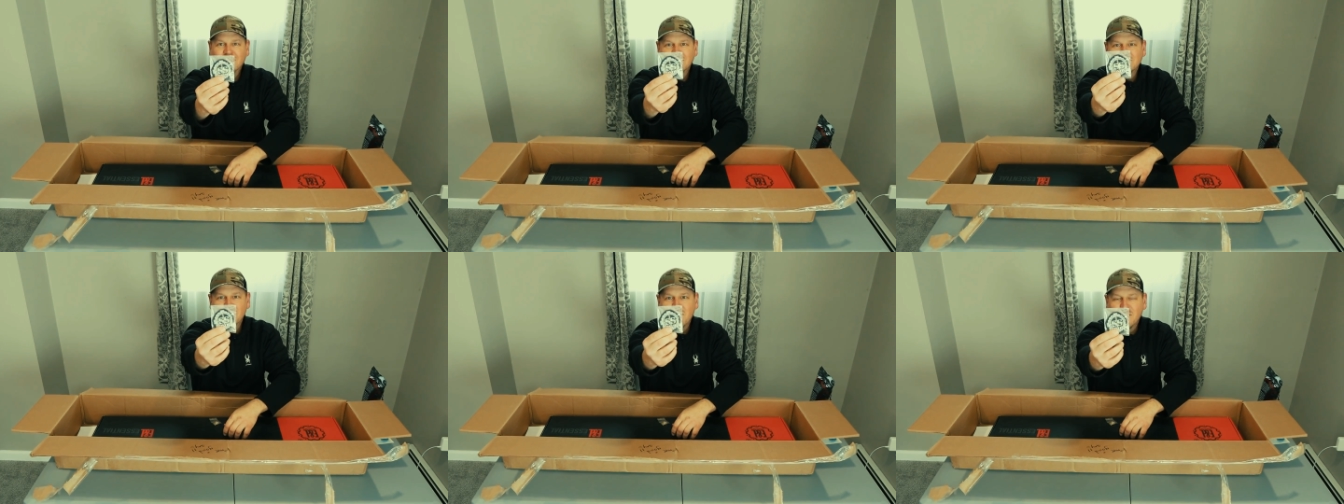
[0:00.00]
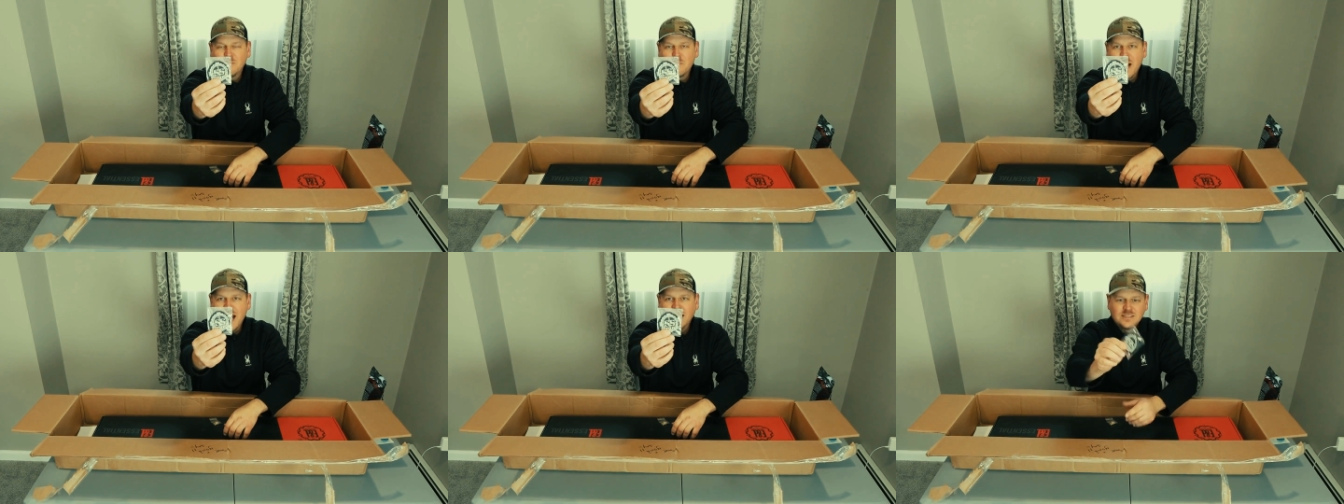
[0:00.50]
Airsoft
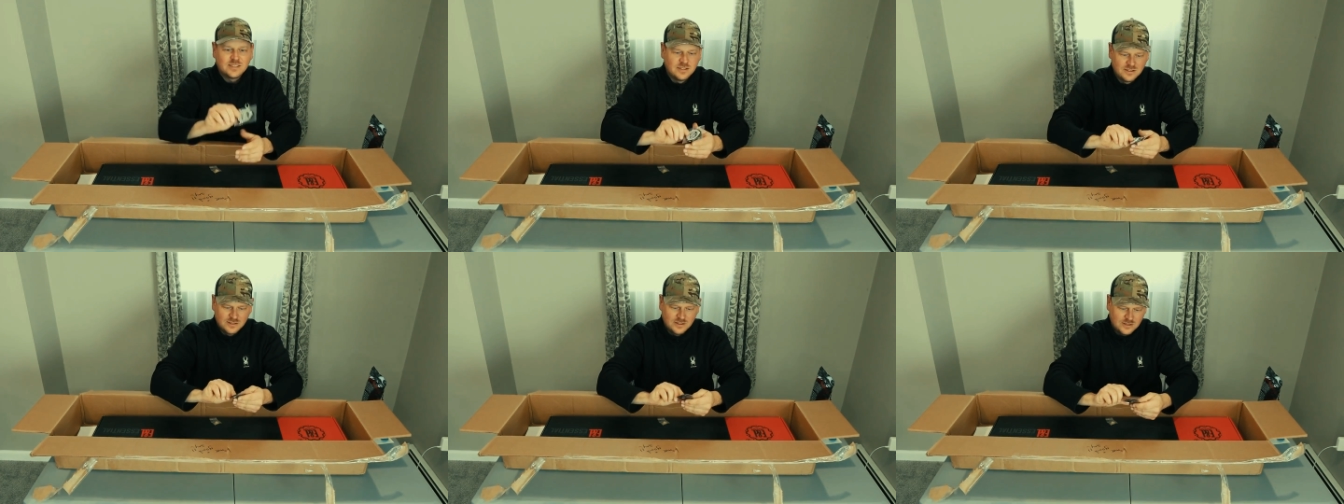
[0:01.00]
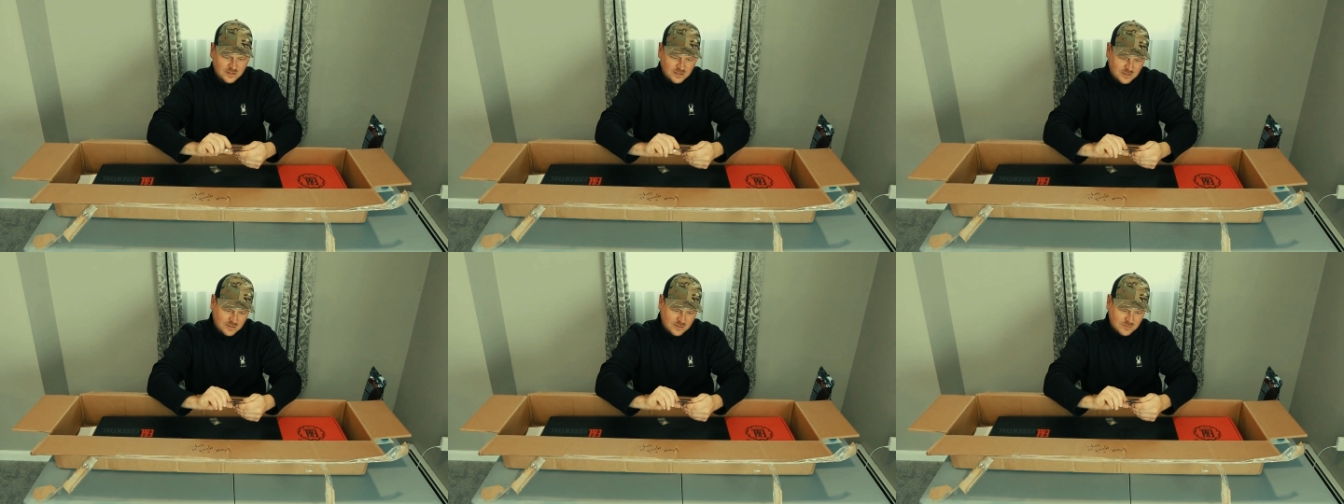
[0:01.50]
patch,
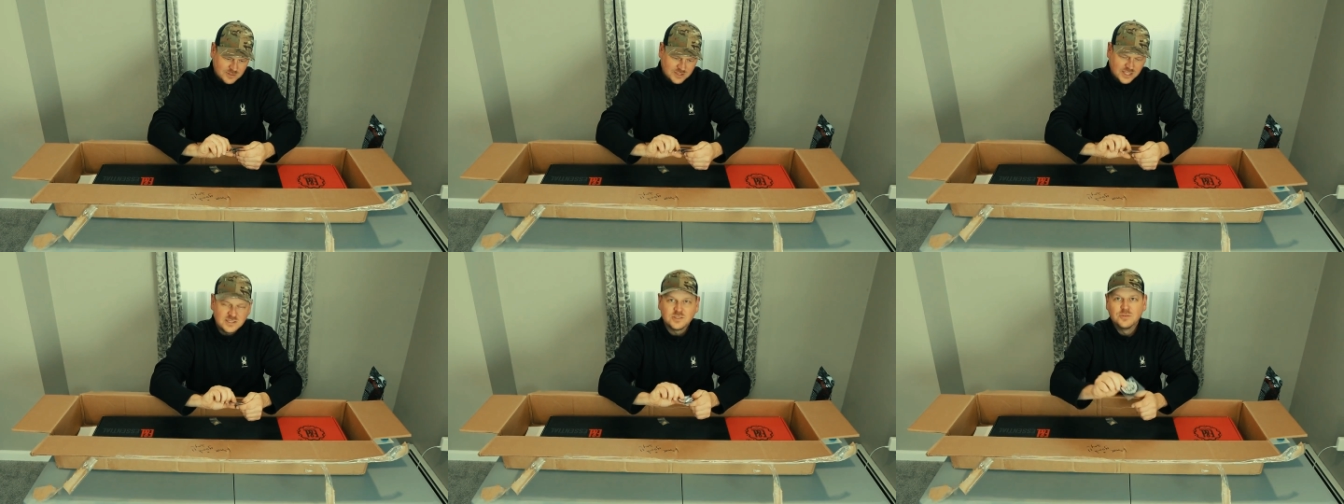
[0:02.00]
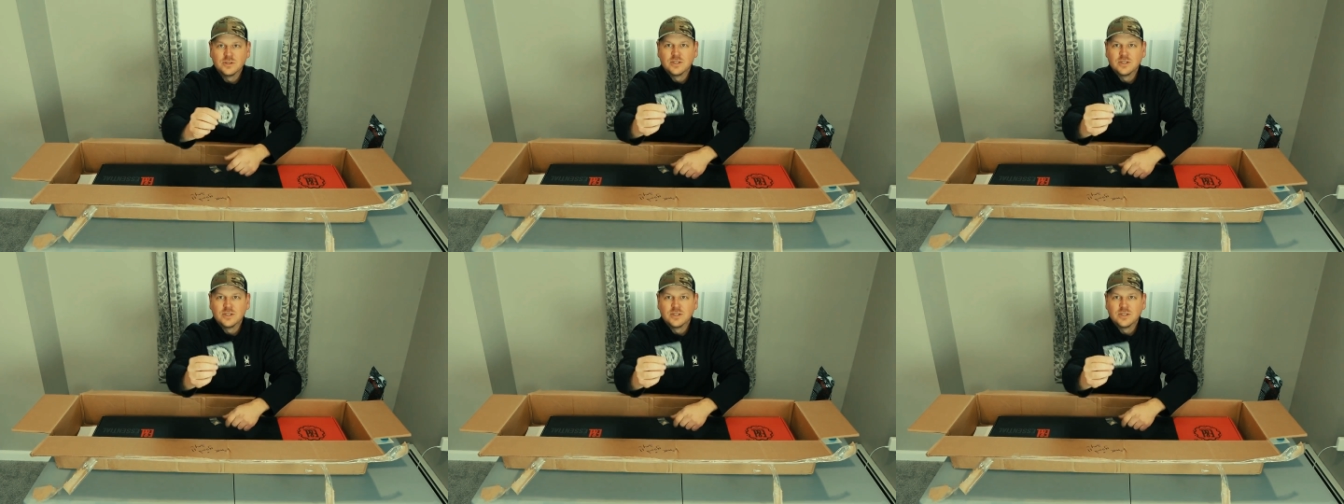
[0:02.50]
which that's a